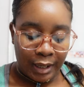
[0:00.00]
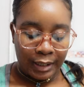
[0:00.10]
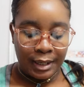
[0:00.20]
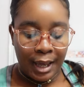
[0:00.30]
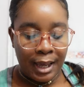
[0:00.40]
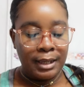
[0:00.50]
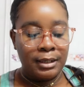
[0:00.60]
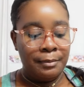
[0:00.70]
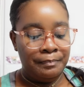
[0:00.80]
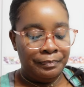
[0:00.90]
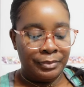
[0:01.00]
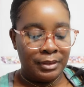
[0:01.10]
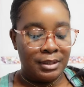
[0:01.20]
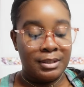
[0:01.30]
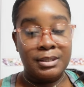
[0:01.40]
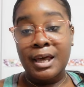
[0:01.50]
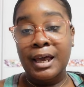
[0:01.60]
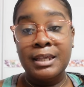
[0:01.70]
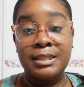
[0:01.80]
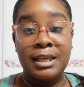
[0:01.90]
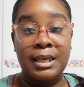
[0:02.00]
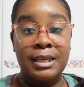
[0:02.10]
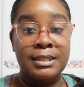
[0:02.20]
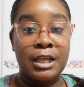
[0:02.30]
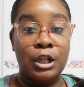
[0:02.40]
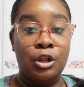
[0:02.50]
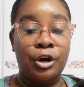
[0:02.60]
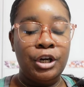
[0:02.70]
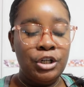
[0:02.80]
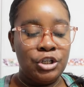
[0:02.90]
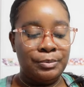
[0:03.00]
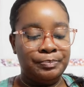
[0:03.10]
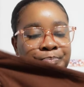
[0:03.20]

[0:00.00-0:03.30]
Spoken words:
Again, the size is a large.